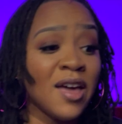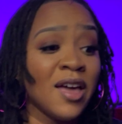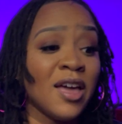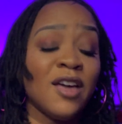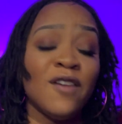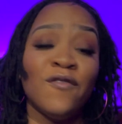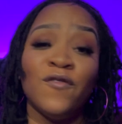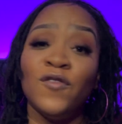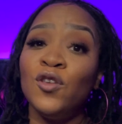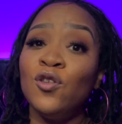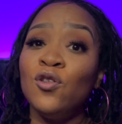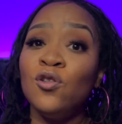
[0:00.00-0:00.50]

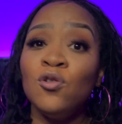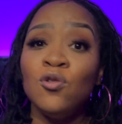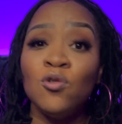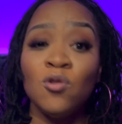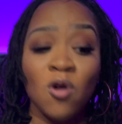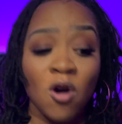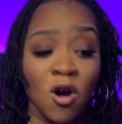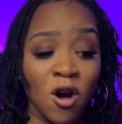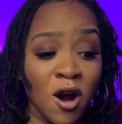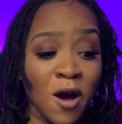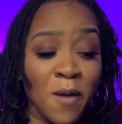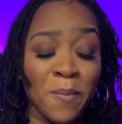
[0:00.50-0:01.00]
if you
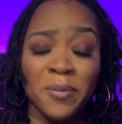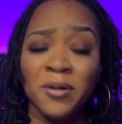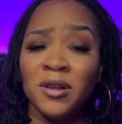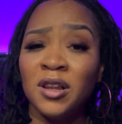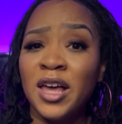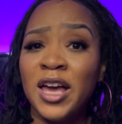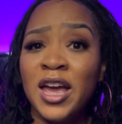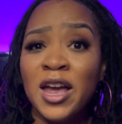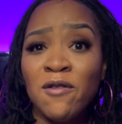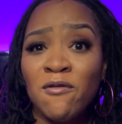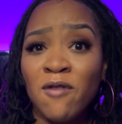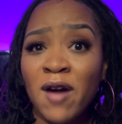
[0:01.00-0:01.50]
are a
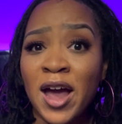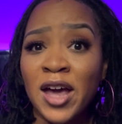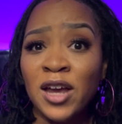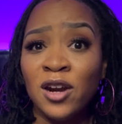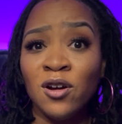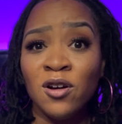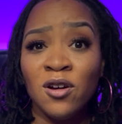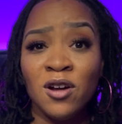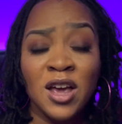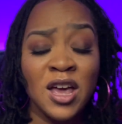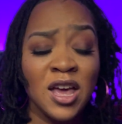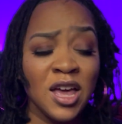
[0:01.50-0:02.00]

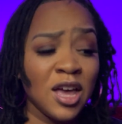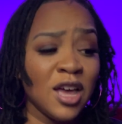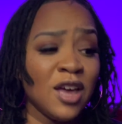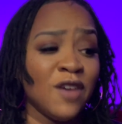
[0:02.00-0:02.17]
playwright,